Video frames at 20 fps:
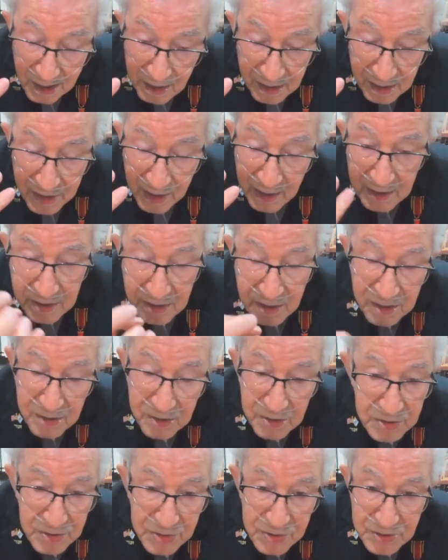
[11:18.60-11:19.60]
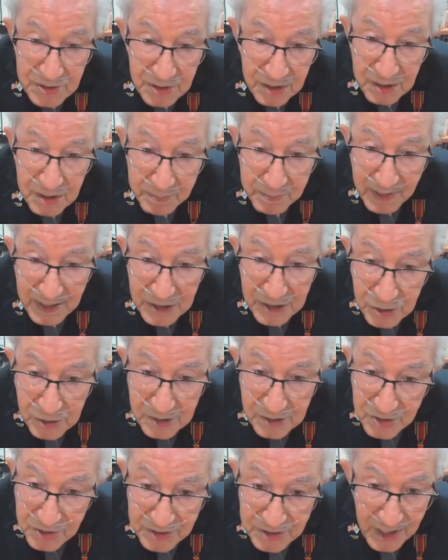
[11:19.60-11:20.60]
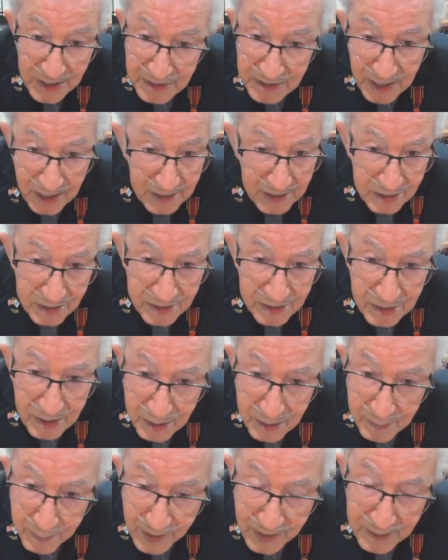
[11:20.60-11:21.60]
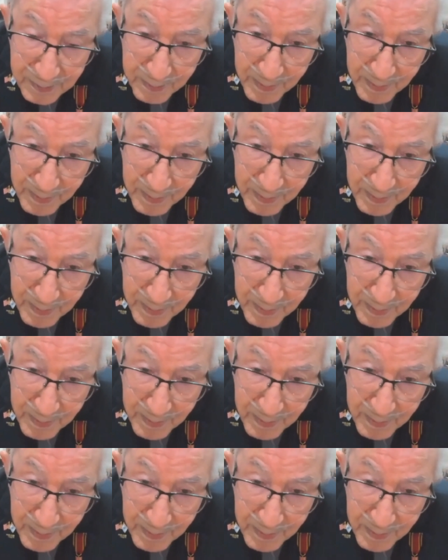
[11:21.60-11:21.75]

They didn't say anything about